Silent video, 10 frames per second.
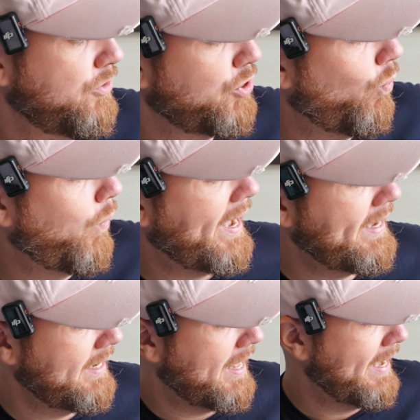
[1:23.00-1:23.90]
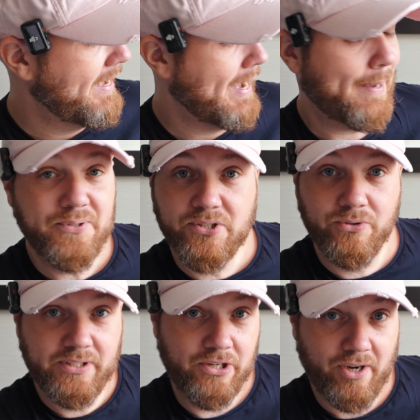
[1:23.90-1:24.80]
So while I
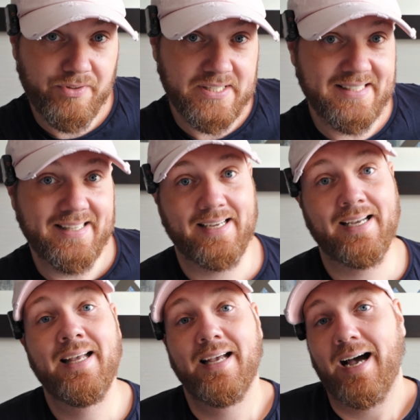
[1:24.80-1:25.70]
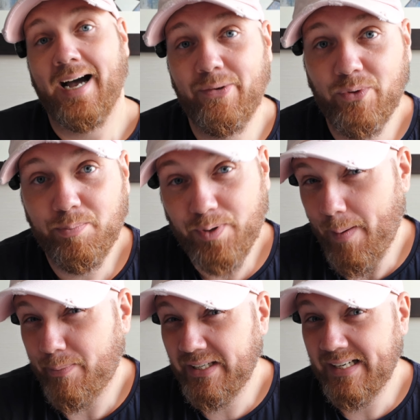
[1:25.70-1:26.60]
absolutely love this thing, I will
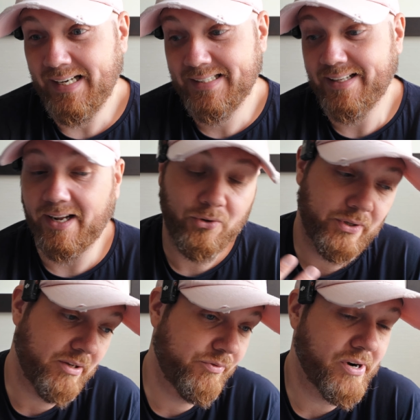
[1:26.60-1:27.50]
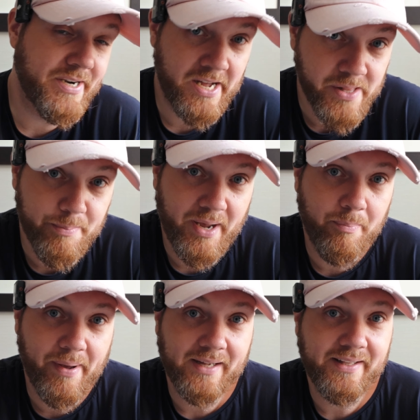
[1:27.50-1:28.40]
probably start looking for another
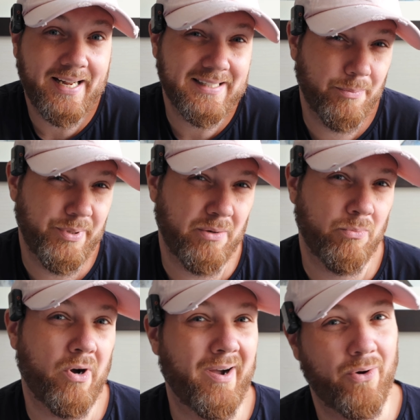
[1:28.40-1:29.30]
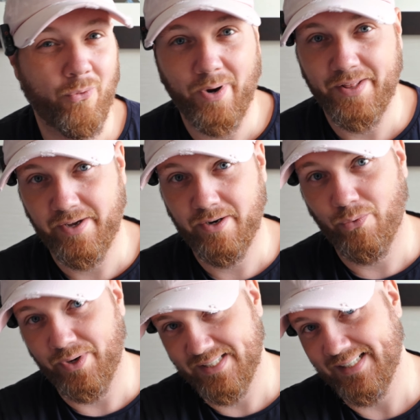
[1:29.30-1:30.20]
backpack that has a bit more weather
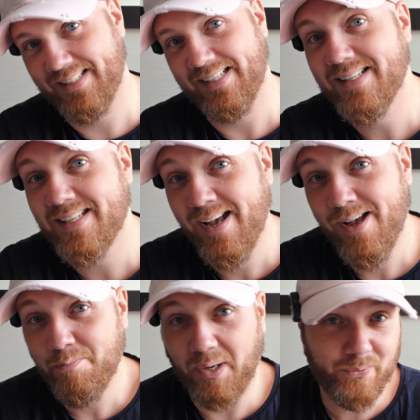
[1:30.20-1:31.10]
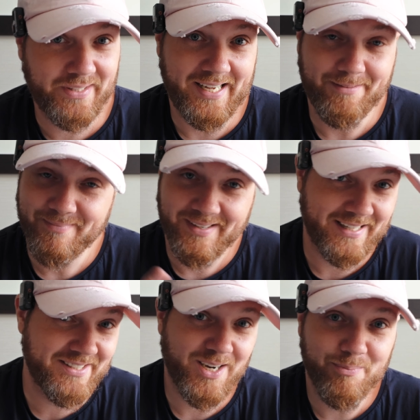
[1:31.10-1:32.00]
resistance. But with that,
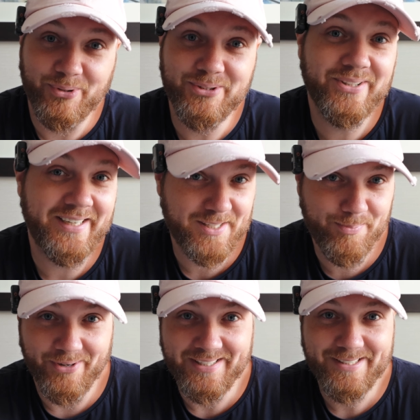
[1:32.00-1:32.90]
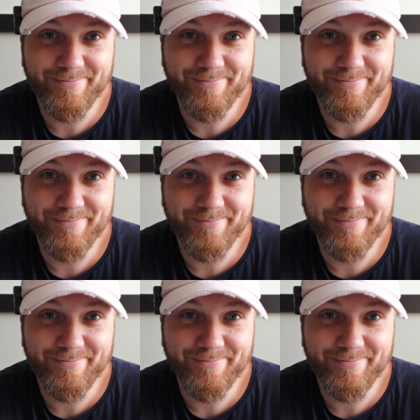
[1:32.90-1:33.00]
let's jump on to the next point.